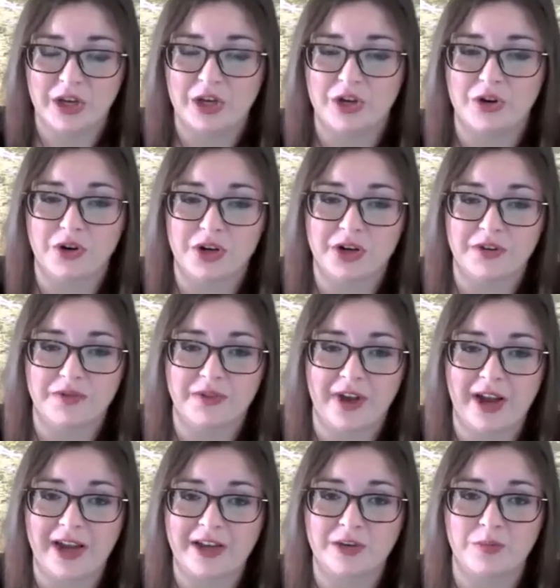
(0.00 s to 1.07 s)
you're going to
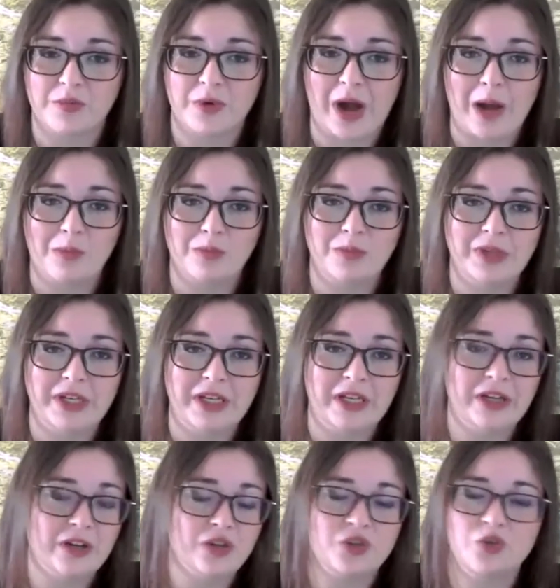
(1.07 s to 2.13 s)
find
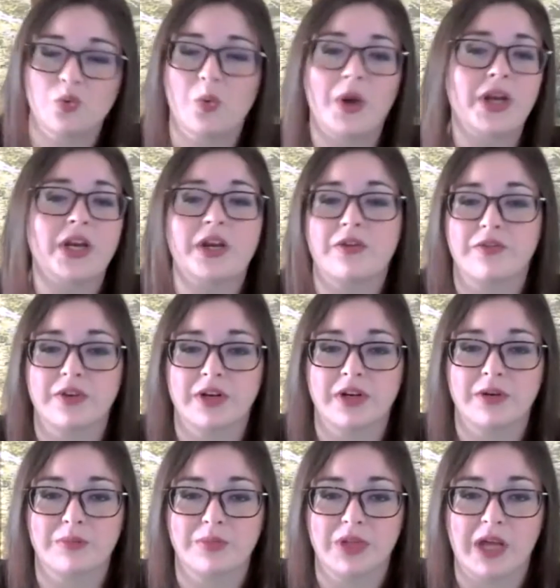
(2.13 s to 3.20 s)
probably 20 different
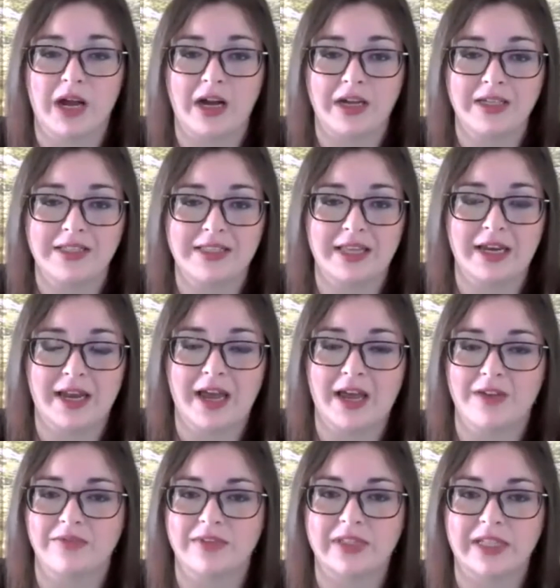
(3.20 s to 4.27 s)
blogs that
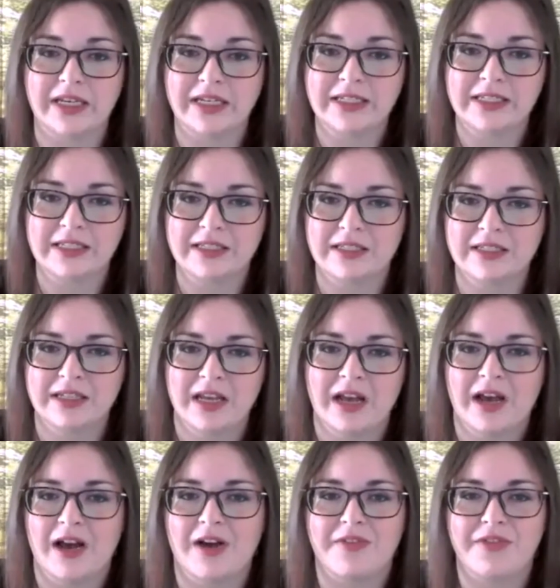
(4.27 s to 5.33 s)
have lists
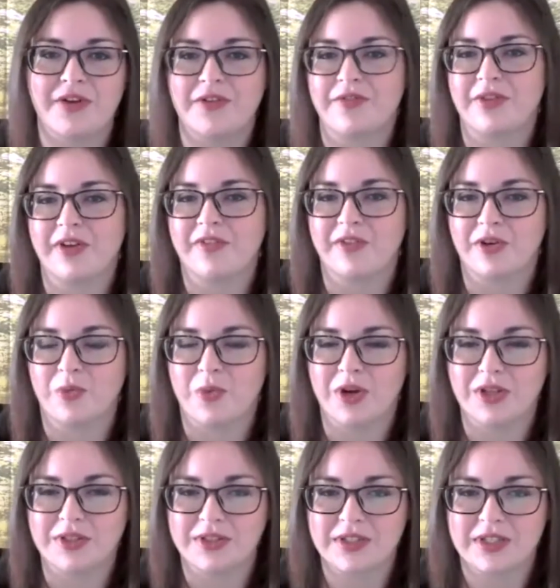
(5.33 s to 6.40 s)
of their favorite
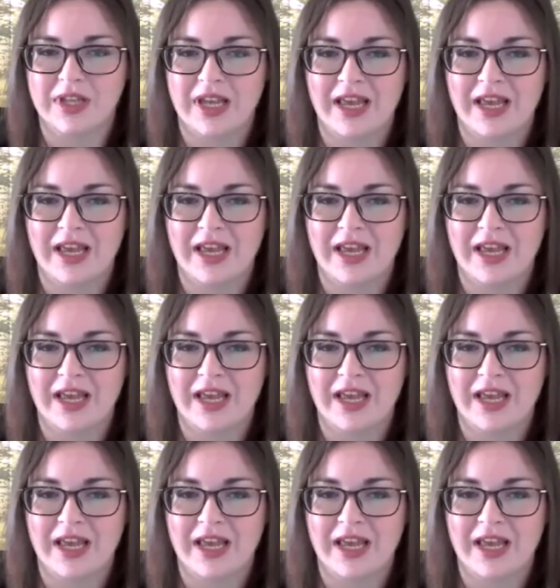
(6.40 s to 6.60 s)
ones.